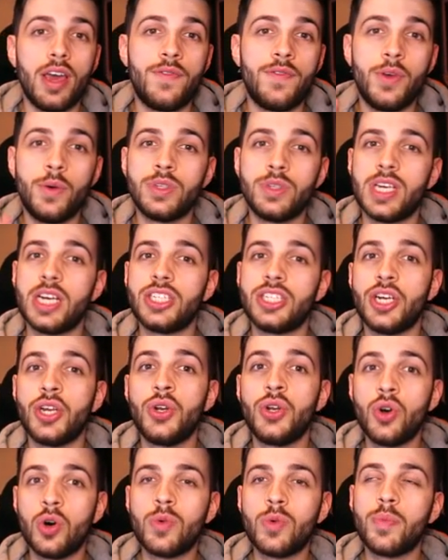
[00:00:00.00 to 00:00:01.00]
If you was actually
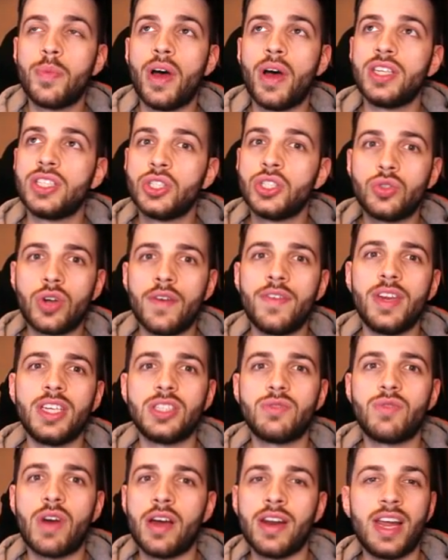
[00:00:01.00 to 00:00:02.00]
a normal person driving
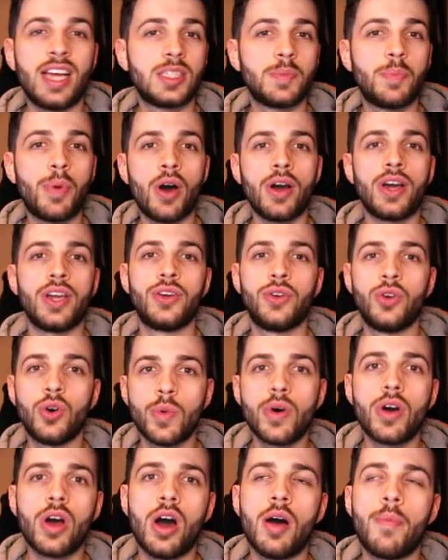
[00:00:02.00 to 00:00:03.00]
this around, had to park in a
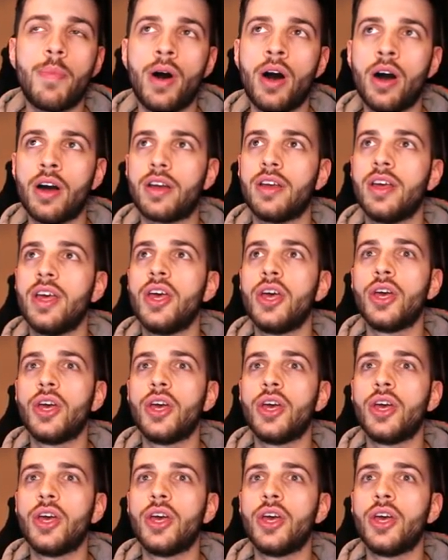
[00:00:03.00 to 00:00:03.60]
normal car park,